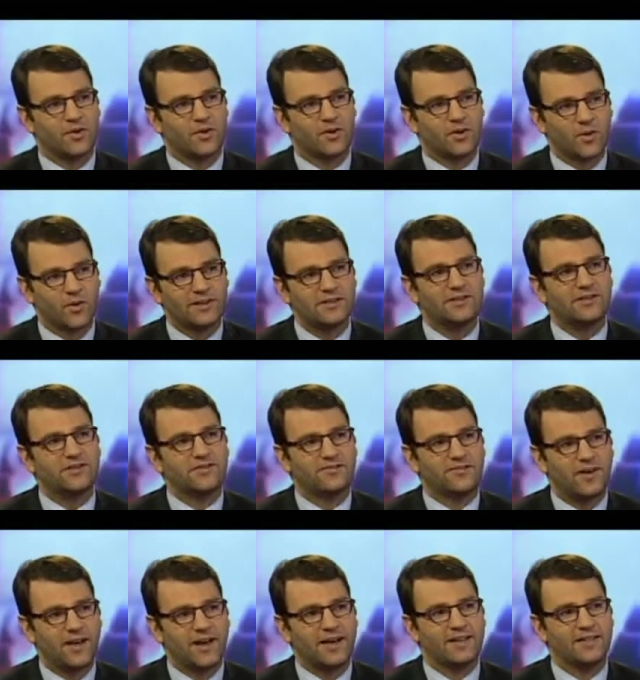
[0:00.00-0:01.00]
going to
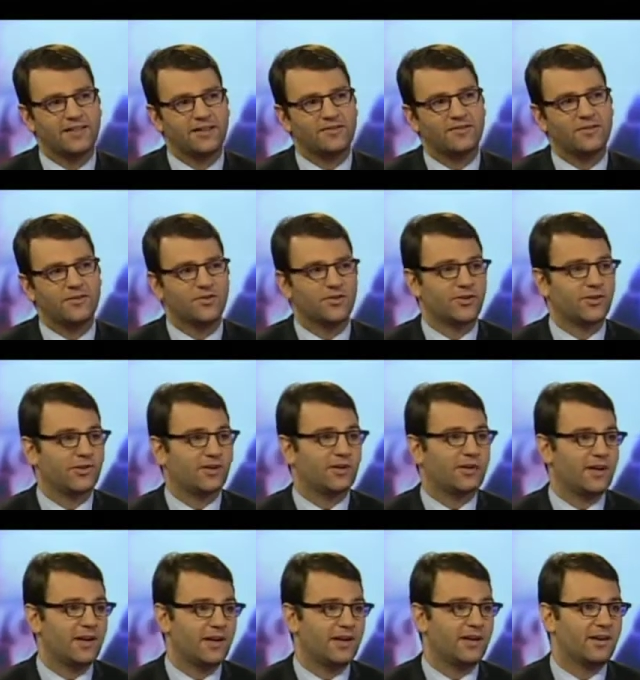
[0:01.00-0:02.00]
define the
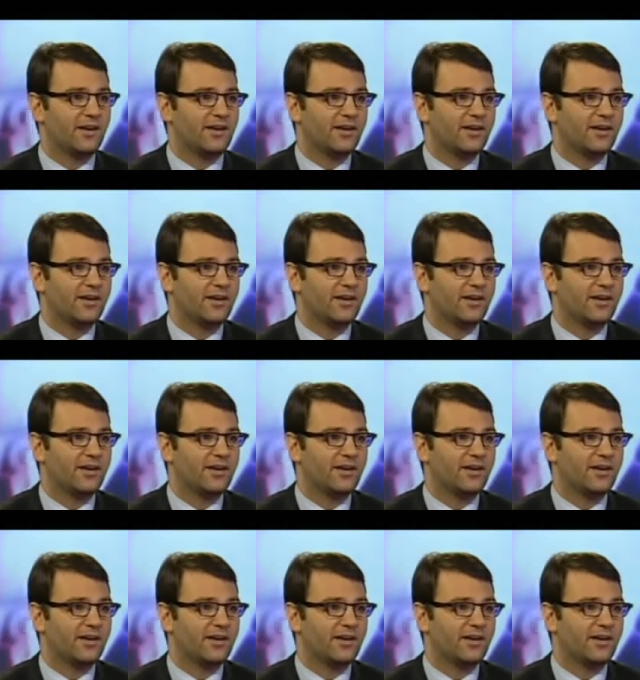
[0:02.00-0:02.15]
future